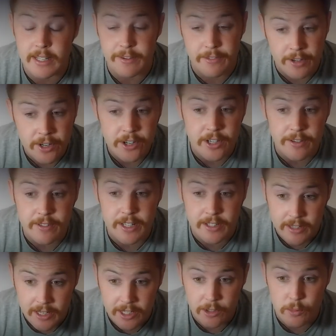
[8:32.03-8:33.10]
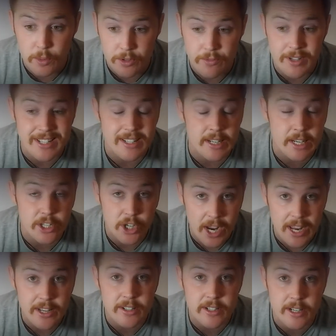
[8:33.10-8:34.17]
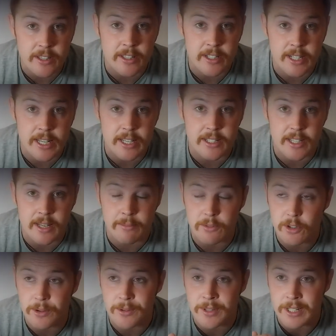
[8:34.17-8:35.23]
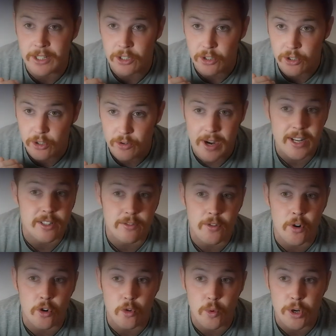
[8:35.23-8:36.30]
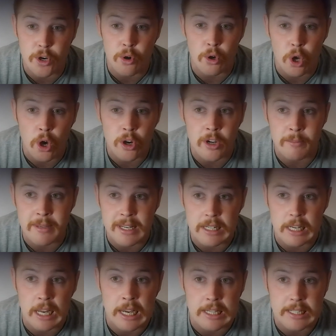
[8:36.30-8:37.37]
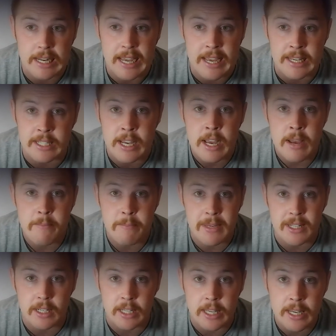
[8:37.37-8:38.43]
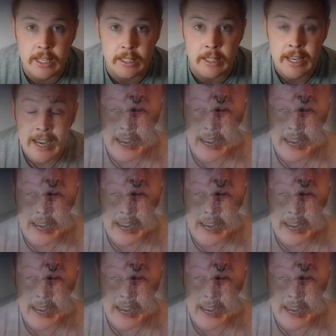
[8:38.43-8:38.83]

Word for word: the definition of these things was recently changed in the DSM so that trans folk would no longer be classed as mentally ill